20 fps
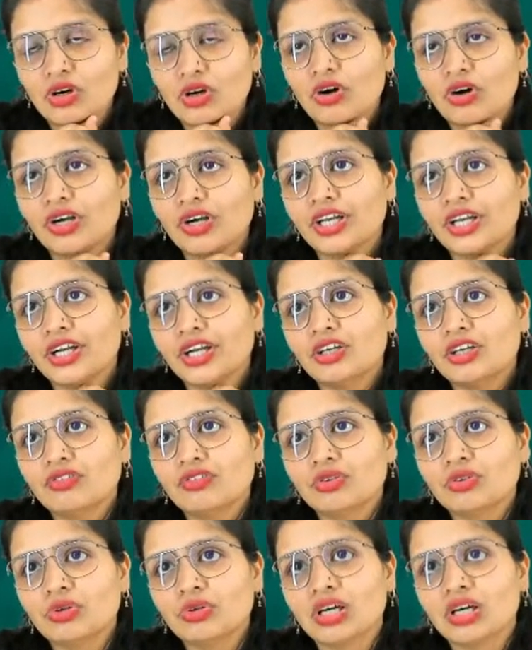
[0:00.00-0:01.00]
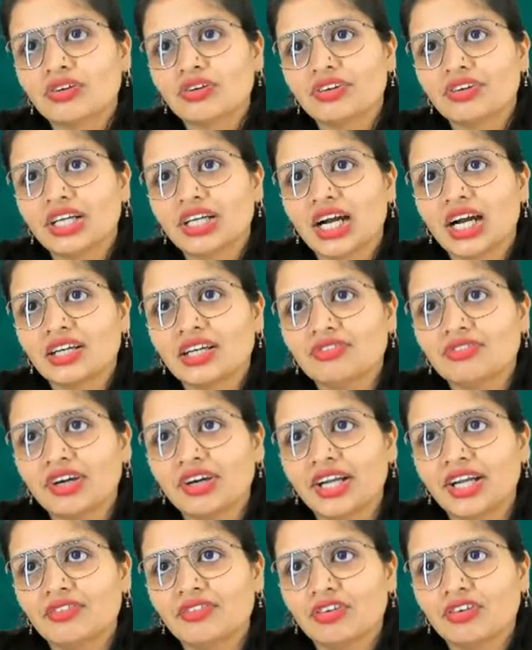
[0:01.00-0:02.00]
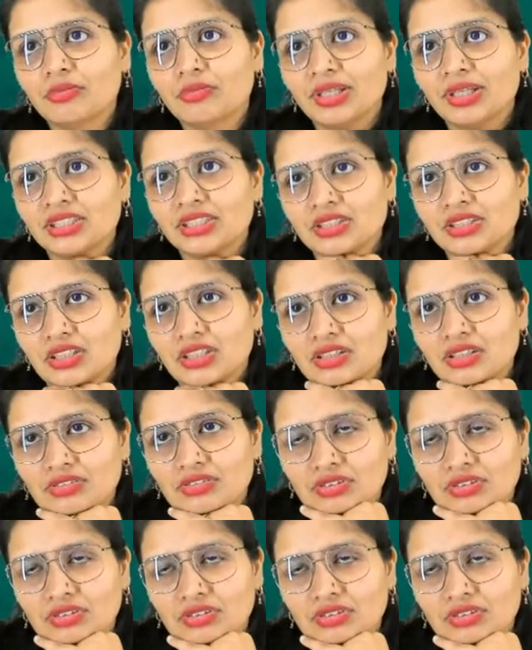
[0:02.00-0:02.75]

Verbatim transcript: Ordinate of 2 hour we can't find from S curve.